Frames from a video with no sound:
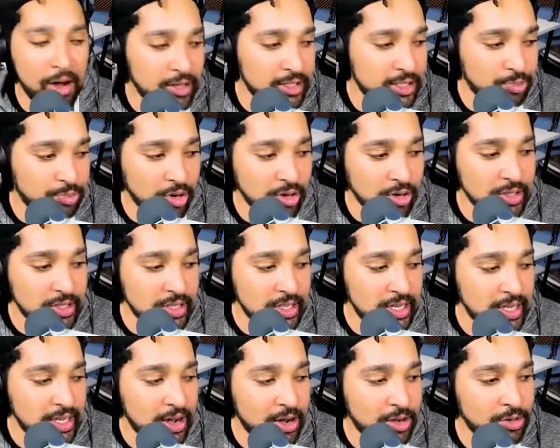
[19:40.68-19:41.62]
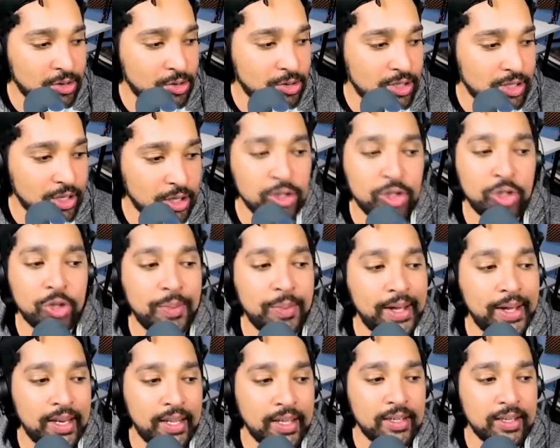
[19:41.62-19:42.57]
Bronzy on all social
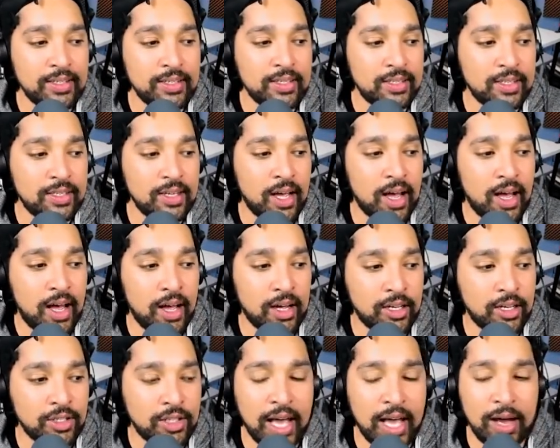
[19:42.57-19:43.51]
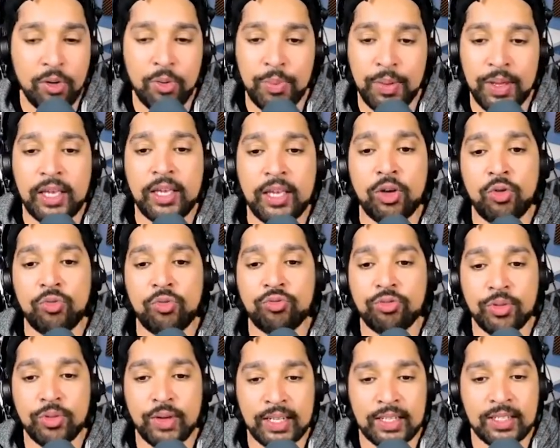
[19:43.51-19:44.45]
medias, because that will be your
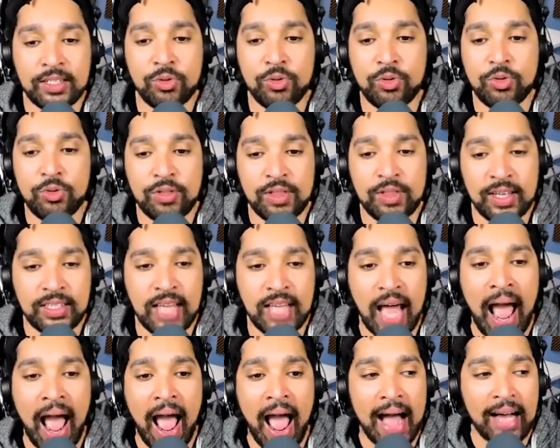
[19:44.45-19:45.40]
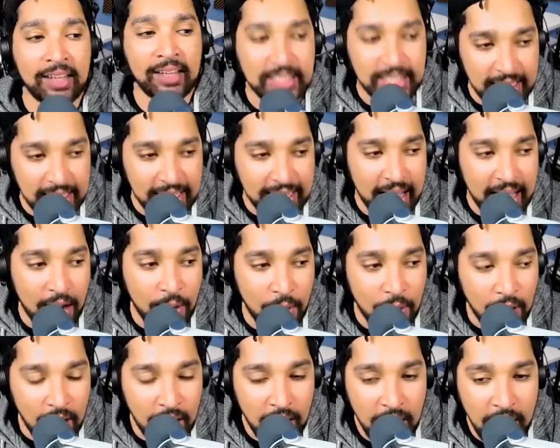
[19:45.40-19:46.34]
route into all things at How to Kill an
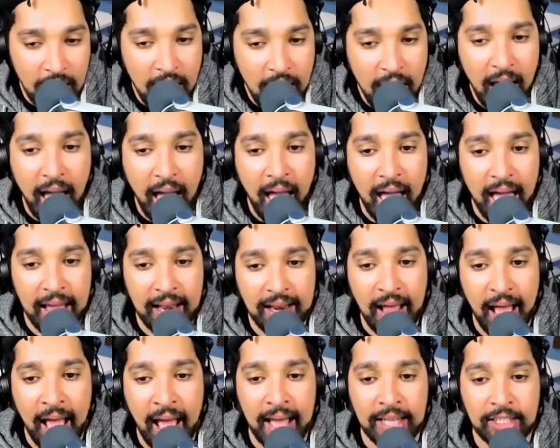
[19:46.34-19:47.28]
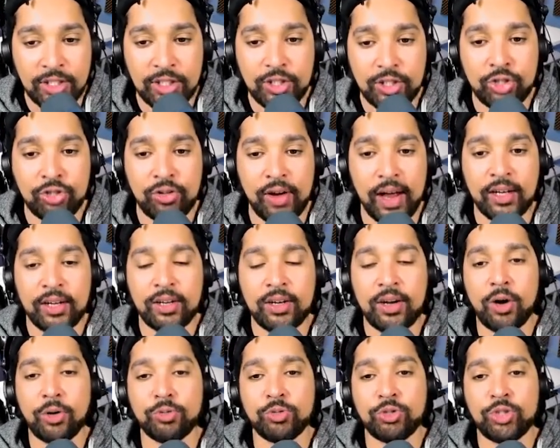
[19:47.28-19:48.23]
Hour and at Trek
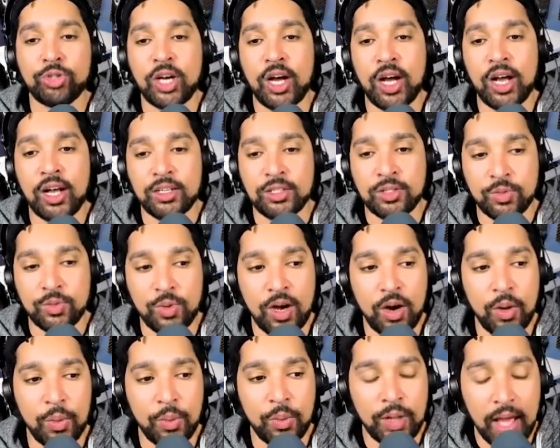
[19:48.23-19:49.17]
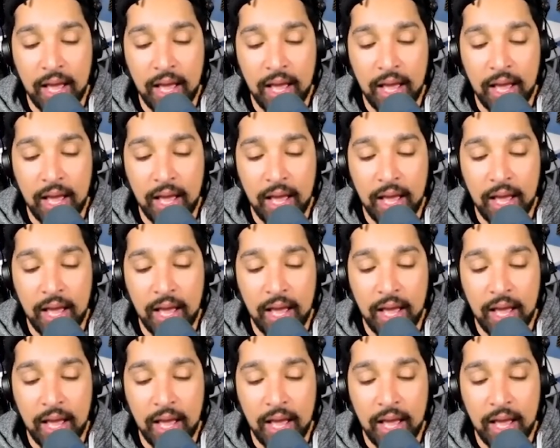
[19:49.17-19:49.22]
Culture as well.